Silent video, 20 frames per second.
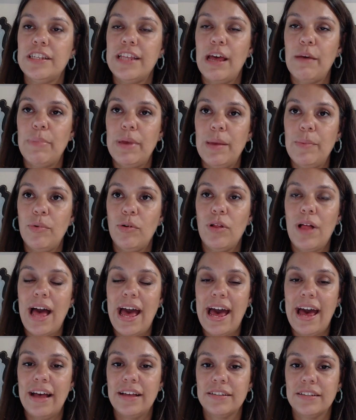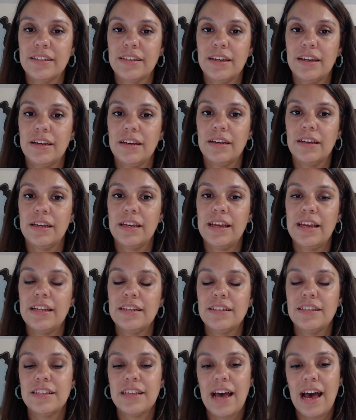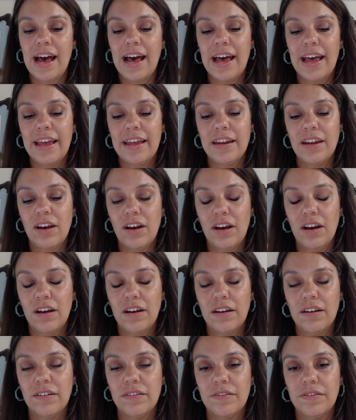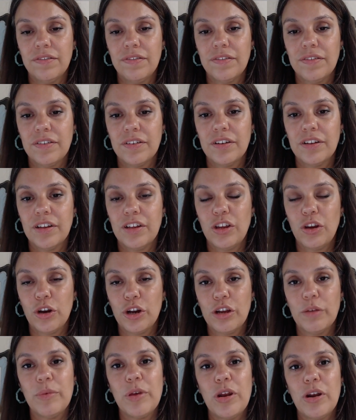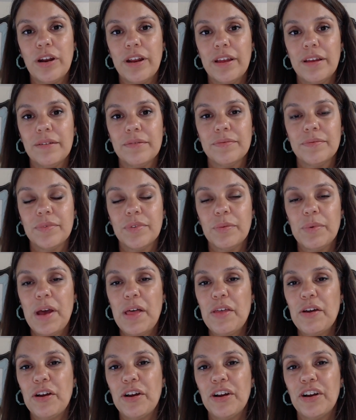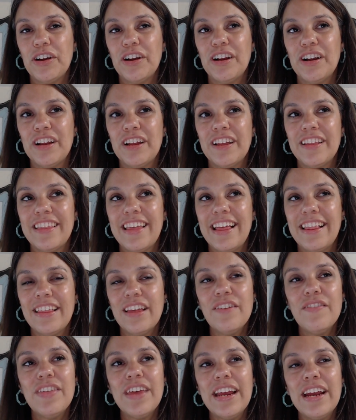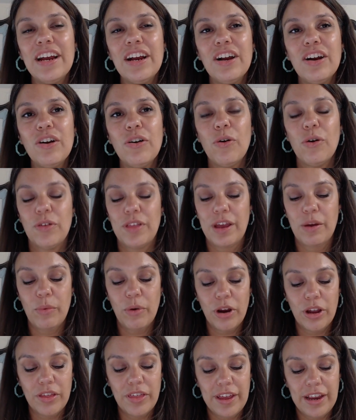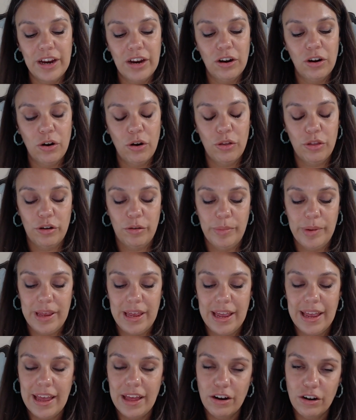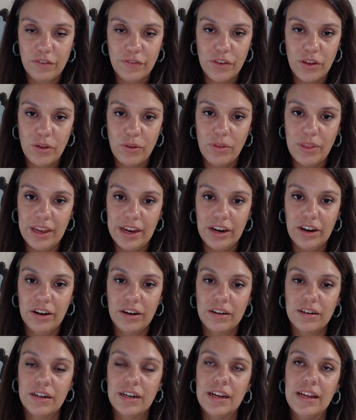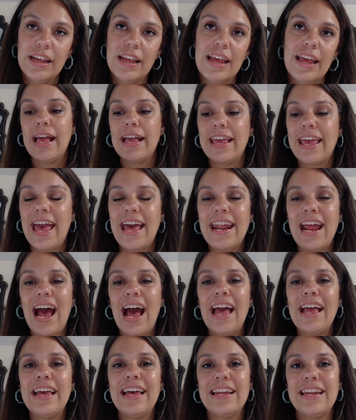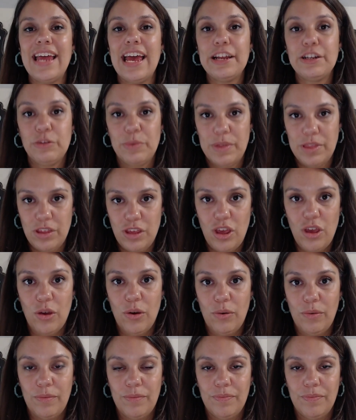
that people ask inside of your community, whether they live there or they work there or they're being interviewed there. Can I connect with you?